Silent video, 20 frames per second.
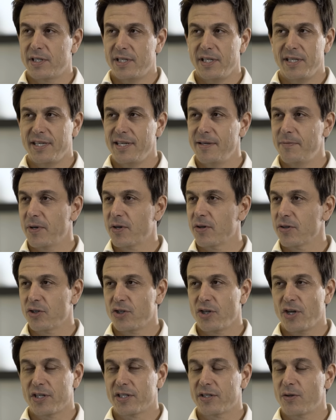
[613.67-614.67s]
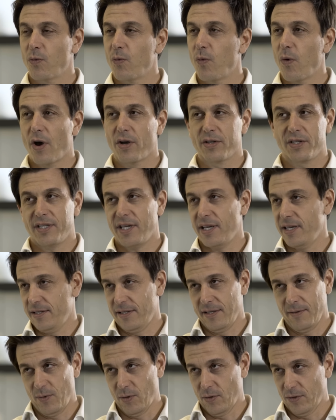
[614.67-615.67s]
CD because she has the worst
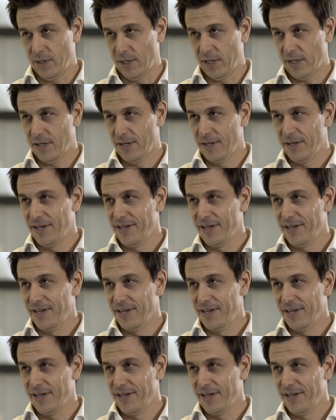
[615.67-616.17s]
taste in music.